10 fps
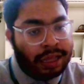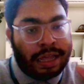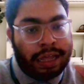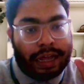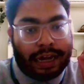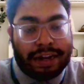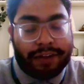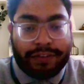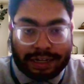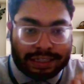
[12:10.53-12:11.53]
And
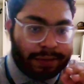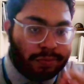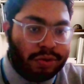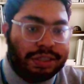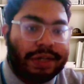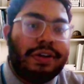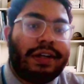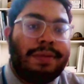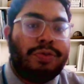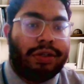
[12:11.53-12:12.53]
definitely some question will come
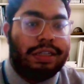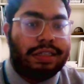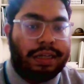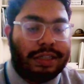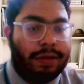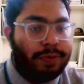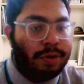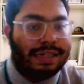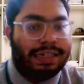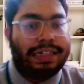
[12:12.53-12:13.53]
through this concept because
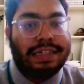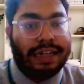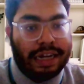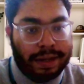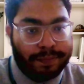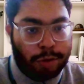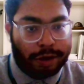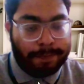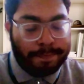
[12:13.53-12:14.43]
it is really important.